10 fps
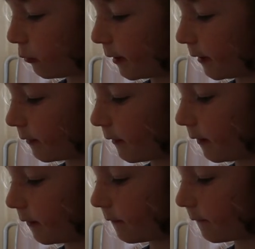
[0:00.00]
make the
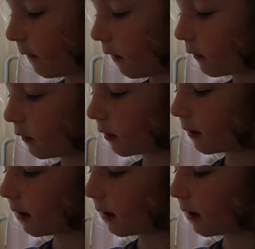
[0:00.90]
inside white.